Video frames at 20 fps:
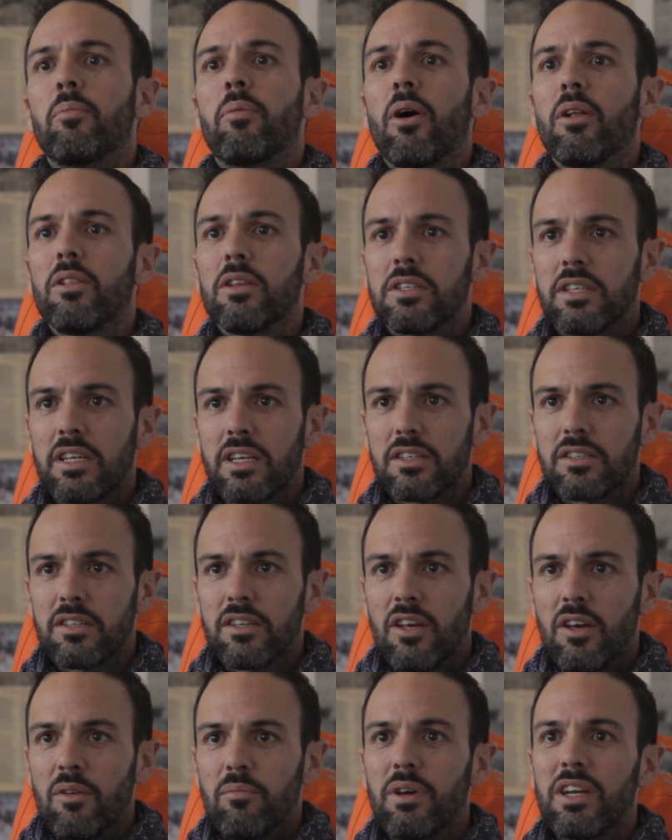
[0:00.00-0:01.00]
politics,
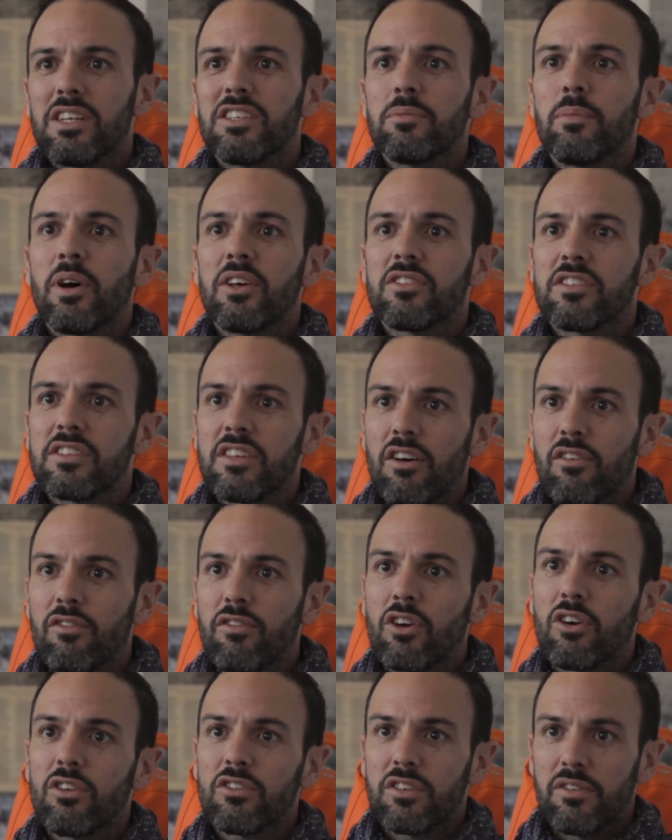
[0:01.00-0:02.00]
but it's about
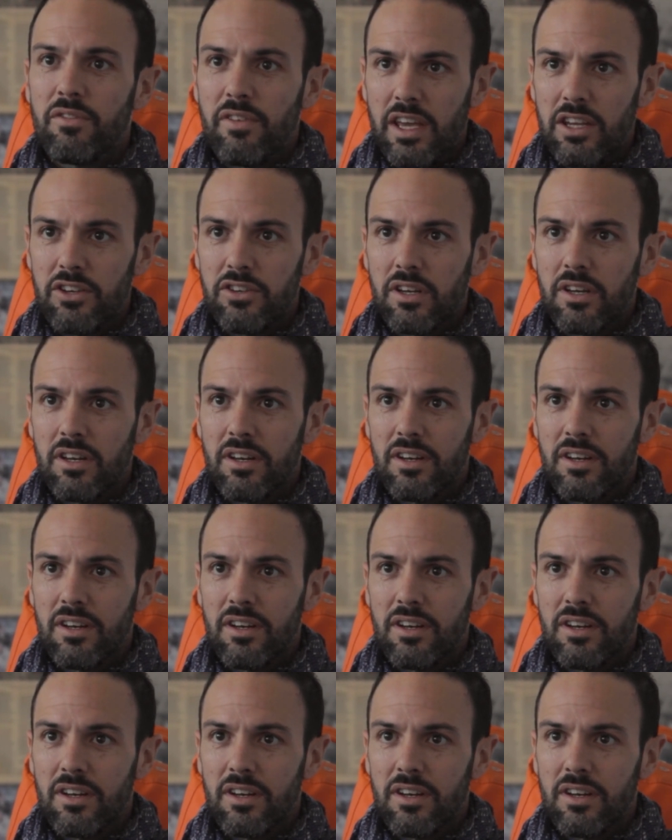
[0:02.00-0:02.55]
self-cultivation.